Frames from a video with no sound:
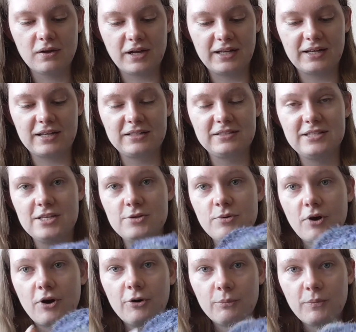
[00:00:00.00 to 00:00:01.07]
kind of
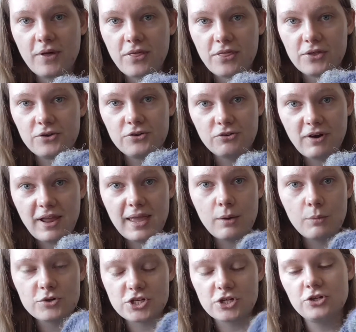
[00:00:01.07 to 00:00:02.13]
continuing on with the grey,
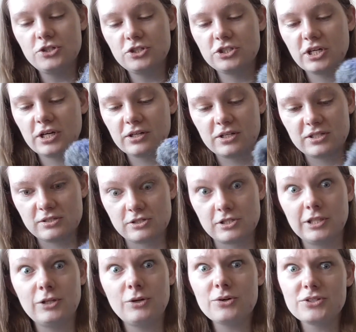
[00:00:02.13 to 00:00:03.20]
which I could have done because there's
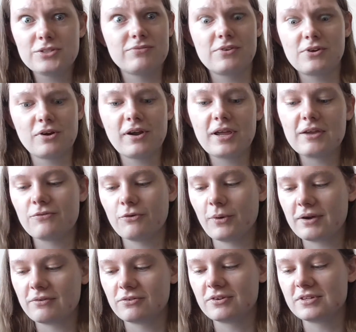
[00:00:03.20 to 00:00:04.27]
loads of the grey for
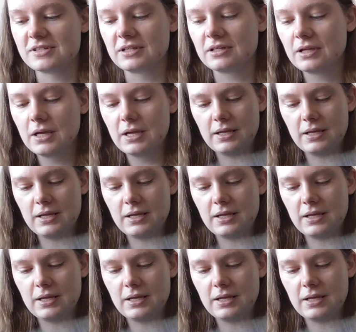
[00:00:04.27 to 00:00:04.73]
whatever reason,